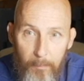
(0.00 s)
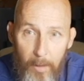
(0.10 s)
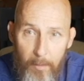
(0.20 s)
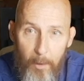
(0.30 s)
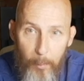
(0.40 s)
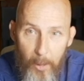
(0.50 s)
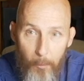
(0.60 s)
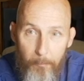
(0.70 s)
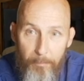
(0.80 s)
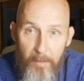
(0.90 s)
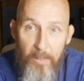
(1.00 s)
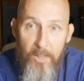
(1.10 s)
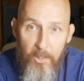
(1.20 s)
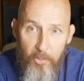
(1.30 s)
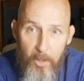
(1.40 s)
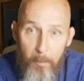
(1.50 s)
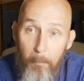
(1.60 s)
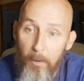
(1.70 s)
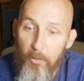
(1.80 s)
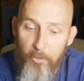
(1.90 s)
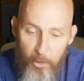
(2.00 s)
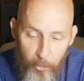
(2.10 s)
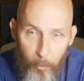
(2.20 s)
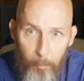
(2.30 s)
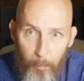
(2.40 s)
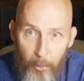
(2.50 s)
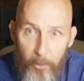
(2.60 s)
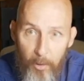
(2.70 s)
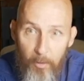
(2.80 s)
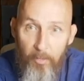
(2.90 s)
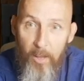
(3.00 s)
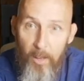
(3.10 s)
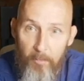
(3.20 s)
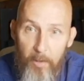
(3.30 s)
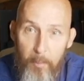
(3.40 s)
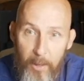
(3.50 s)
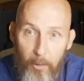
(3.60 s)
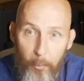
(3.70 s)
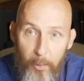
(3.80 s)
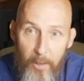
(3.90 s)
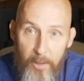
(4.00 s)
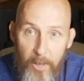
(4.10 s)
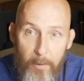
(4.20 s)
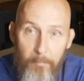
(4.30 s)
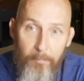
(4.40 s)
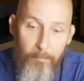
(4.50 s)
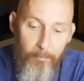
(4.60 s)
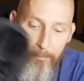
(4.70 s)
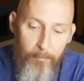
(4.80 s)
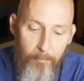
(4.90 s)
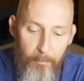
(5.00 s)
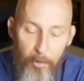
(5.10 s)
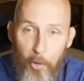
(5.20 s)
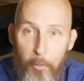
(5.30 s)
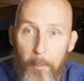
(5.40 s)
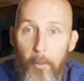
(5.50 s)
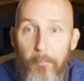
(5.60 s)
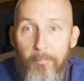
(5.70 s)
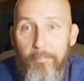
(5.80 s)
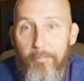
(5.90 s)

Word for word: And there we go. An easy but essential part of every Mandalorian kit. The girth belt.